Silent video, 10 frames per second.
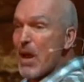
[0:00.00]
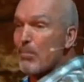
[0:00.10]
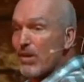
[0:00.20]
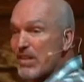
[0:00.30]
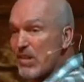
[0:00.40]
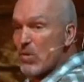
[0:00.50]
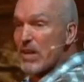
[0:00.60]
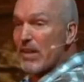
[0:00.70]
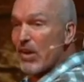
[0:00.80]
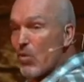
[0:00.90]

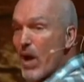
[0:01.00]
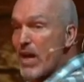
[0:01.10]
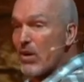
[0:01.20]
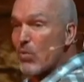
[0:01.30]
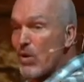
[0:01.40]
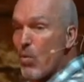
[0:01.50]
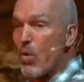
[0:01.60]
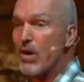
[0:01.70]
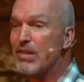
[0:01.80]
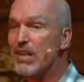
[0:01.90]
pursuing the greater
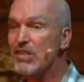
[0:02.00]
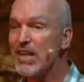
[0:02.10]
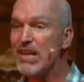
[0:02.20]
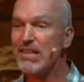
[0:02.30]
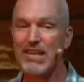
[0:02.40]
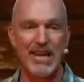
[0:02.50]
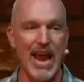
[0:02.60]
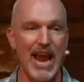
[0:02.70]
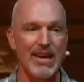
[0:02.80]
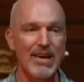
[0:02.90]
rewards that Jesus had.